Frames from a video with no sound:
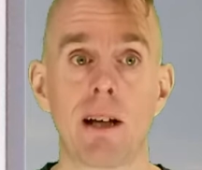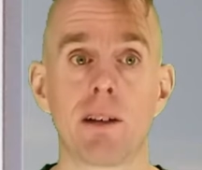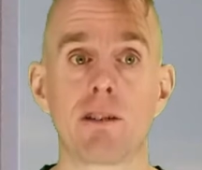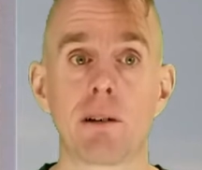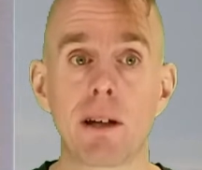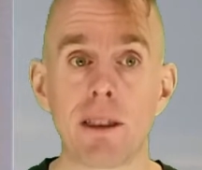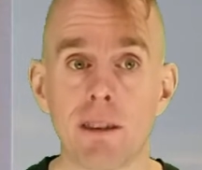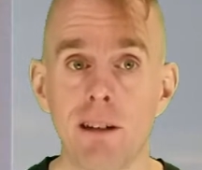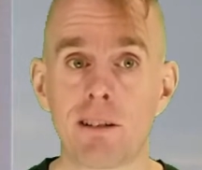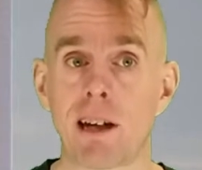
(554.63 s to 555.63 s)
And so in
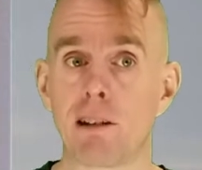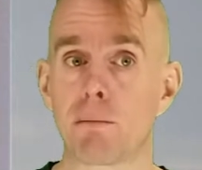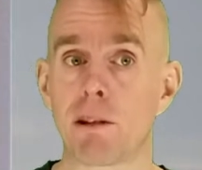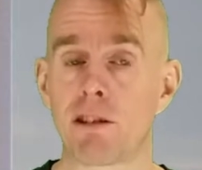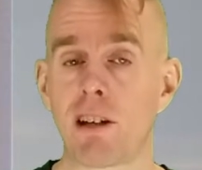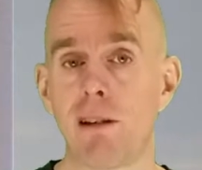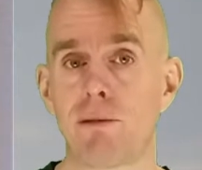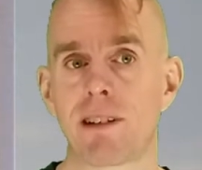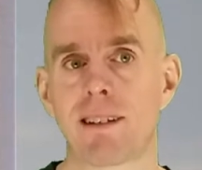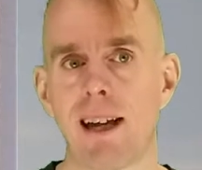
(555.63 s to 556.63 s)
this case, my state
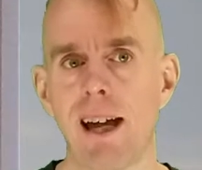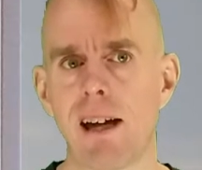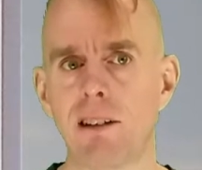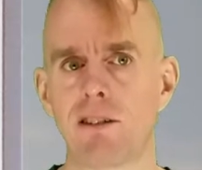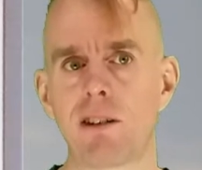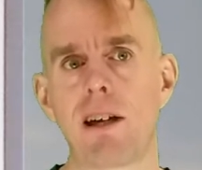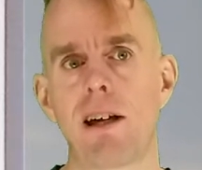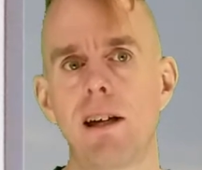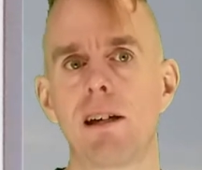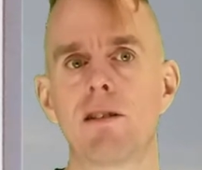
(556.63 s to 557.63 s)
vector S
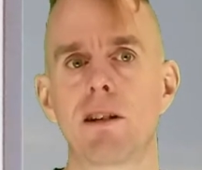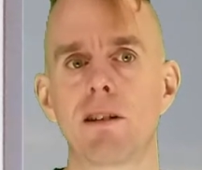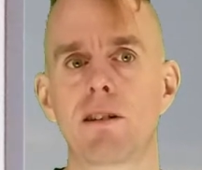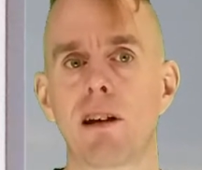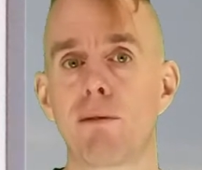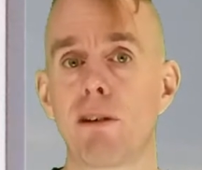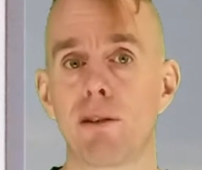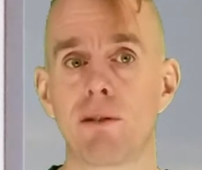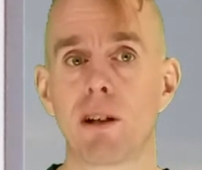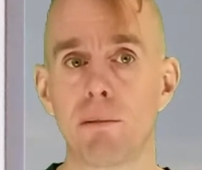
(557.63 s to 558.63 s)
is going to take
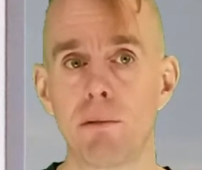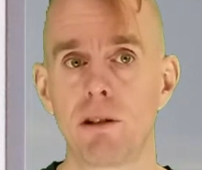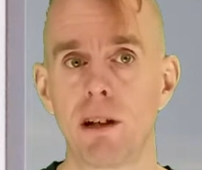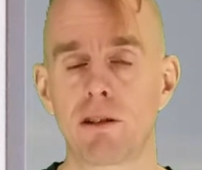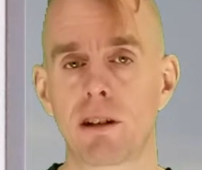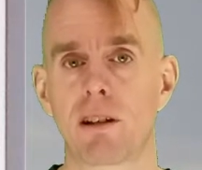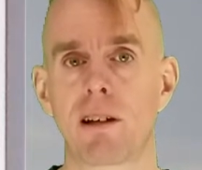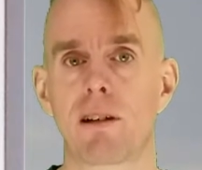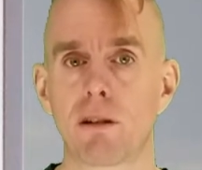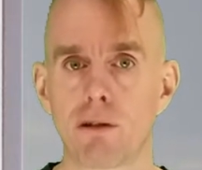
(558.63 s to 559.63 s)
five terms. It's going to
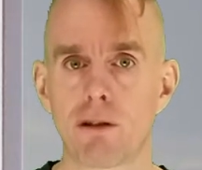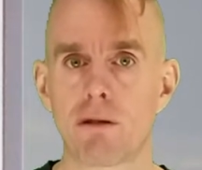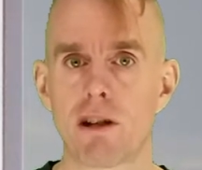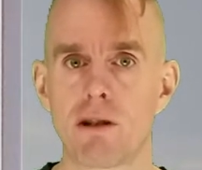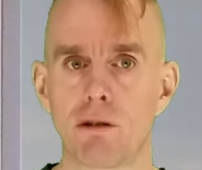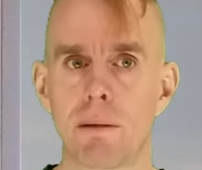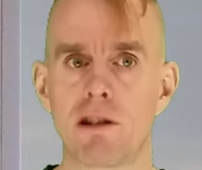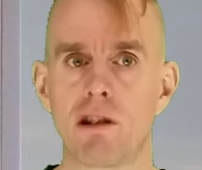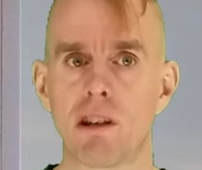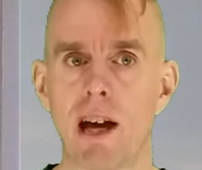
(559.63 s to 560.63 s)
take the concentration of
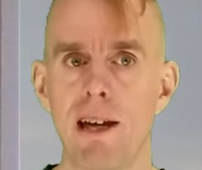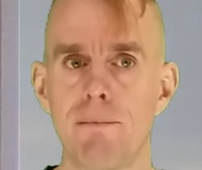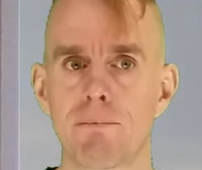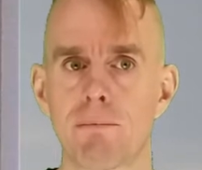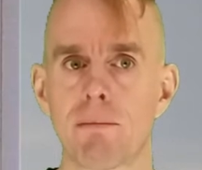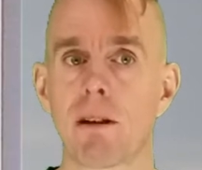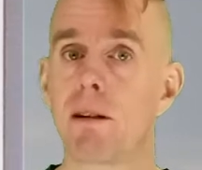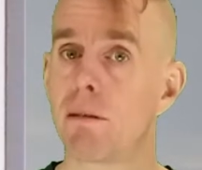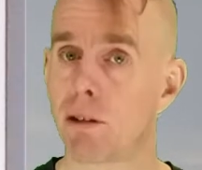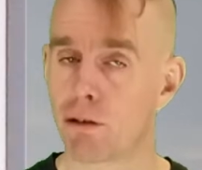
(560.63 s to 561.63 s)
species A,
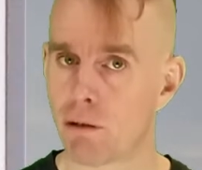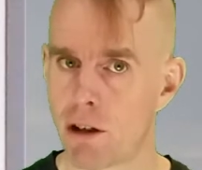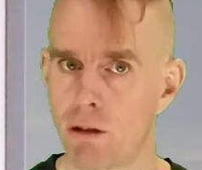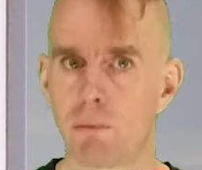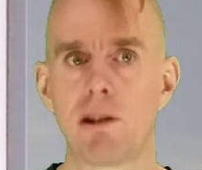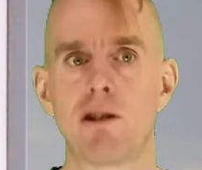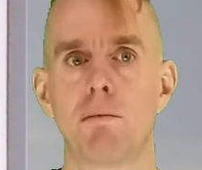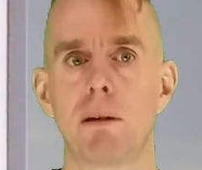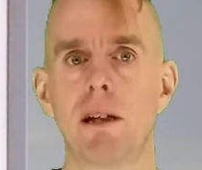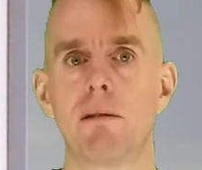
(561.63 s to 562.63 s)
concentration of
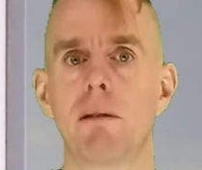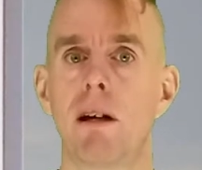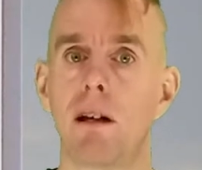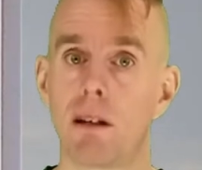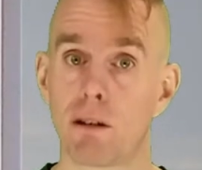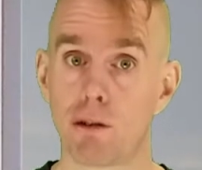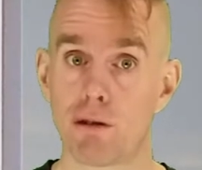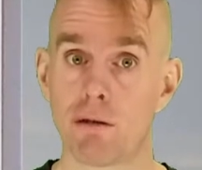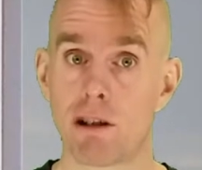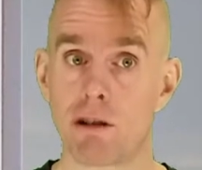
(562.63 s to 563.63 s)
species B,
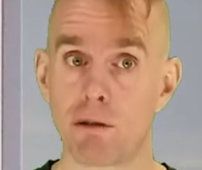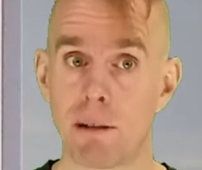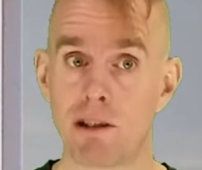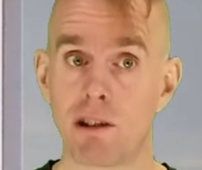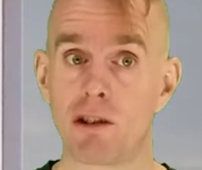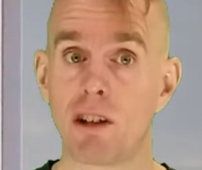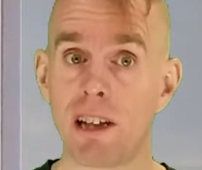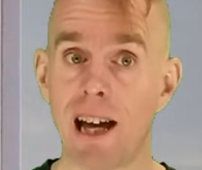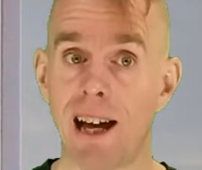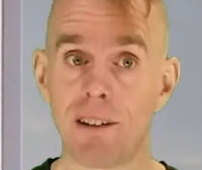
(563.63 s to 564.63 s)
concentration of species
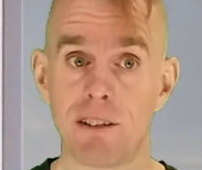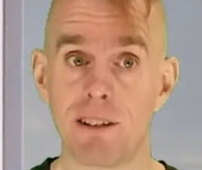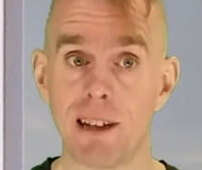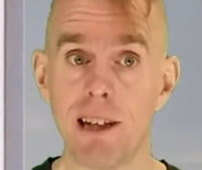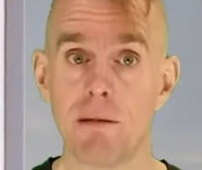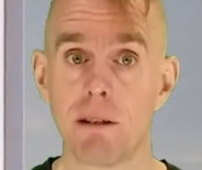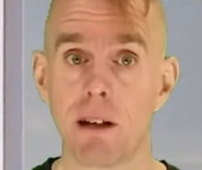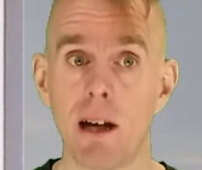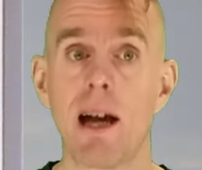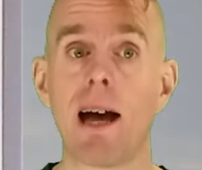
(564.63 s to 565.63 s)
C and D,
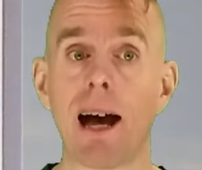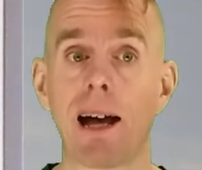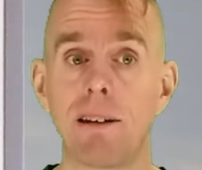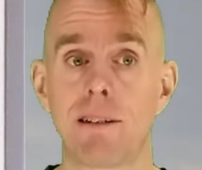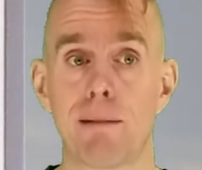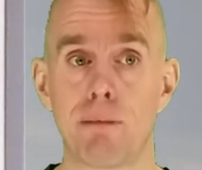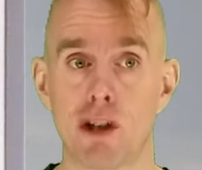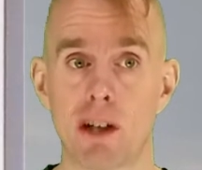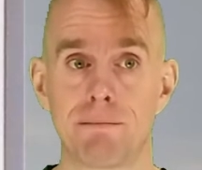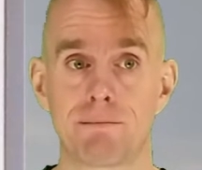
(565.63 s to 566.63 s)
and
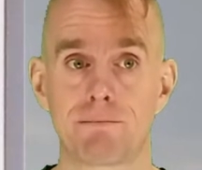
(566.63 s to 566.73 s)
temperature.